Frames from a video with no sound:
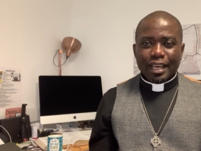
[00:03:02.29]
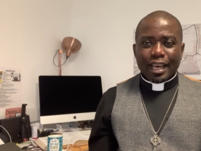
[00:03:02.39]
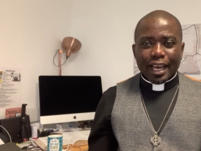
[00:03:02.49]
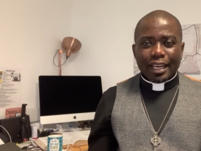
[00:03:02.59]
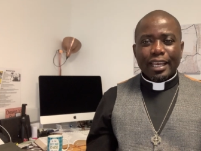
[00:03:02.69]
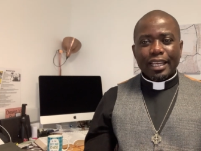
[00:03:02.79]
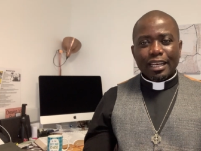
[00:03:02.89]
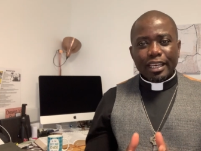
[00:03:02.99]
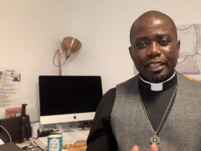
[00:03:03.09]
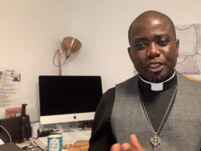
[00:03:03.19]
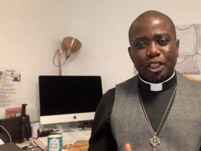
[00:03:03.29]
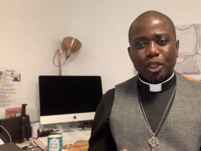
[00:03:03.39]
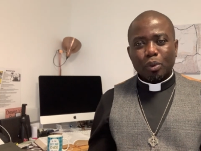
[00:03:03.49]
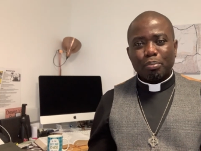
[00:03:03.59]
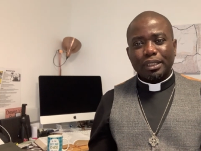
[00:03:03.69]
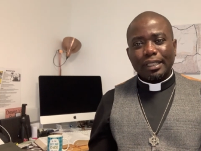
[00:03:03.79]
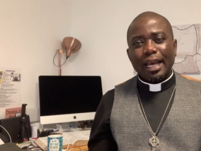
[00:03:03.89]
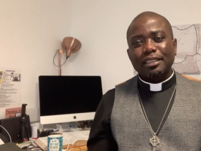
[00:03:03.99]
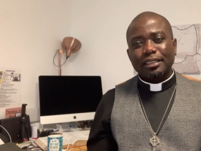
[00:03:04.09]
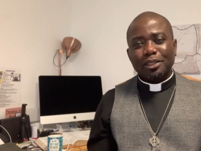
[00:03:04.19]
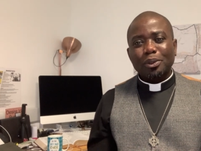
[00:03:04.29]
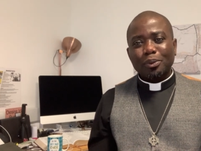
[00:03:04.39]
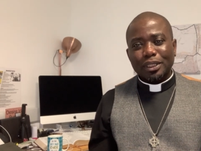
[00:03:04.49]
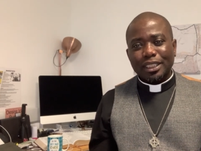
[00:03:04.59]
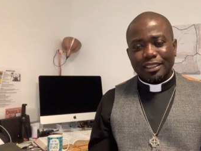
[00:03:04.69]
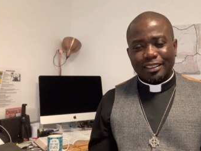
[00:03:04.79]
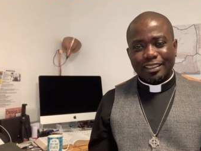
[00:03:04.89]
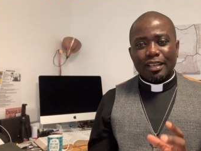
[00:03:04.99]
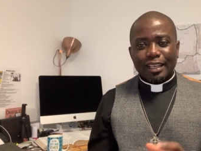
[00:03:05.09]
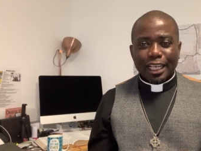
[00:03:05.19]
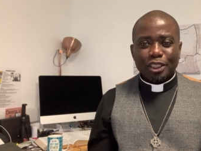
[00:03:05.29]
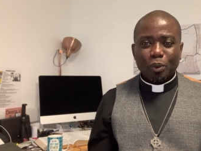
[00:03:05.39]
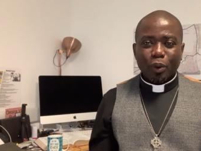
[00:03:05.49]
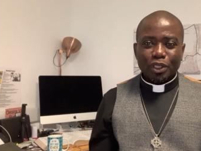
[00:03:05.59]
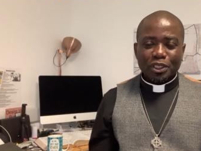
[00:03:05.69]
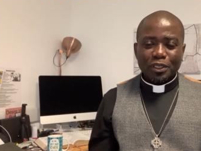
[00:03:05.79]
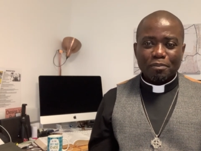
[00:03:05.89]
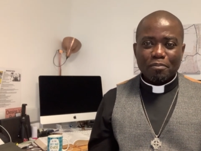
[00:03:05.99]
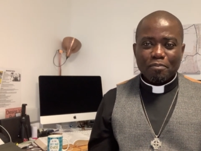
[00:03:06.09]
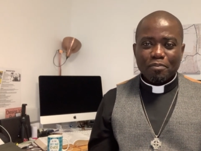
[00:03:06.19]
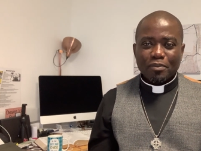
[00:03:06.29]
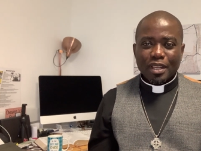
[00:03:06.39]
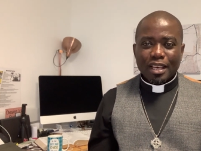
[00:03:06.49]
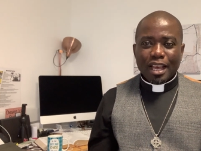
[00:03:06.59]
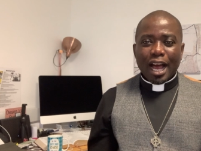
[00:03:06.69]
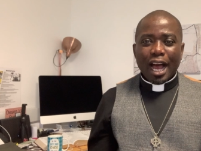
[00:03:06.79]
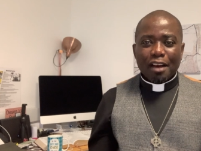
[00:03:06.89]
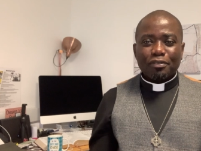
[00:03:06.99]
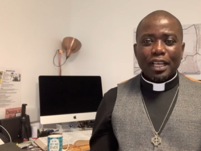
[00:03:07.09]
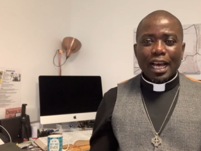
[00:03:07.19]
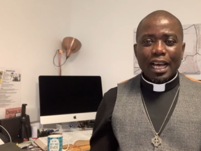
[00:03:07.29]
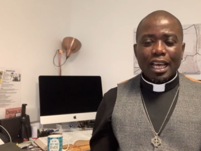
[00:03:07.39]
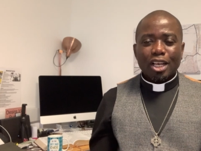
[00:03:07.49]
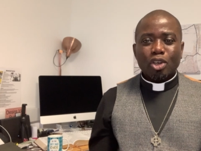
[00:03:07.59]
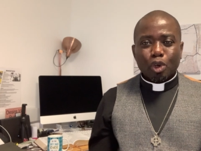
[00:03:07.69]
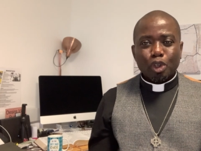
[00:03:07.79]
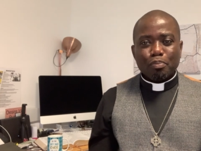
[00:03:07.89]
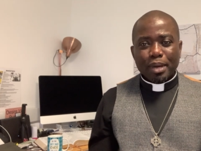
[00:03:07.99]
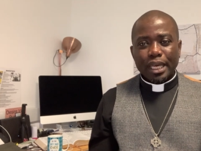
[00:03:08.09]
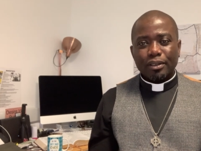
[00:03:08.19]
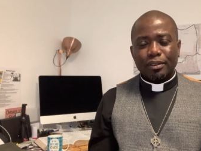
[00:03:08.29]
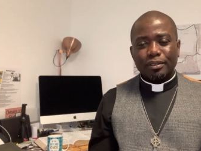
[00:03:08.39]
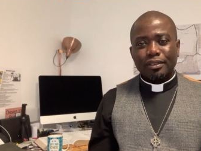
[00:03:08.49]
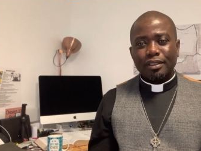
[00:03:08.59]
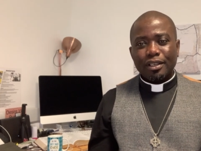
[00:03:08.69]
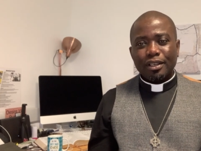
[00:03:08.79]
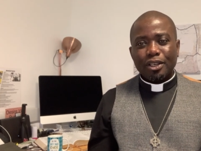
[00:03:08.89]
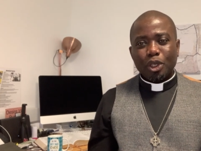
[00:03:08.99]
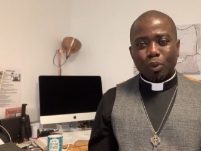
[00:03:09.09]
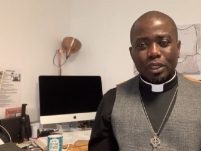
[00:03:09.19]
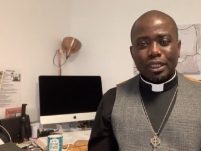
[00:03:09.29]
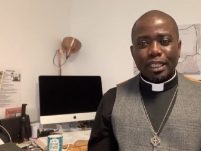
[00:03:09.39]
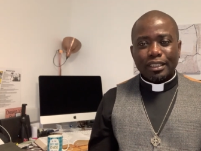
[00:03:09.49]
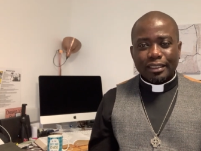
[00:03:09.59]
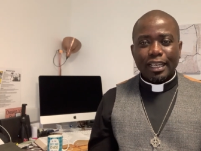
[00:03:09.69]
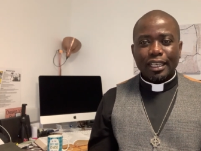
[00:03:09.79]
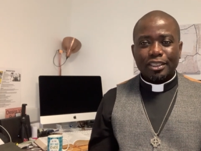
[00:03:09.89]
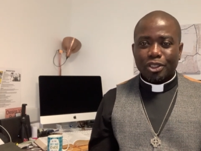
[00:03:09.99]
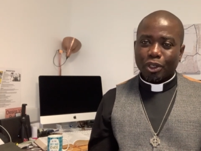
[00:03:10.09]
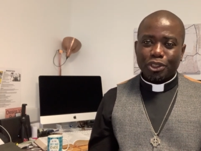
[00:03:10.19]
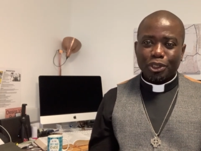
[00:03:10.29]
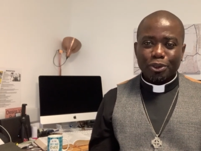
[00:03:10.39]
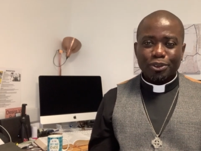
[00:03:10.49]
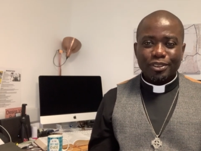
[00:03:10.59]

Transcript: and he leads you beside still waters. Guess what? After a good meal, you want a dessert, don't you?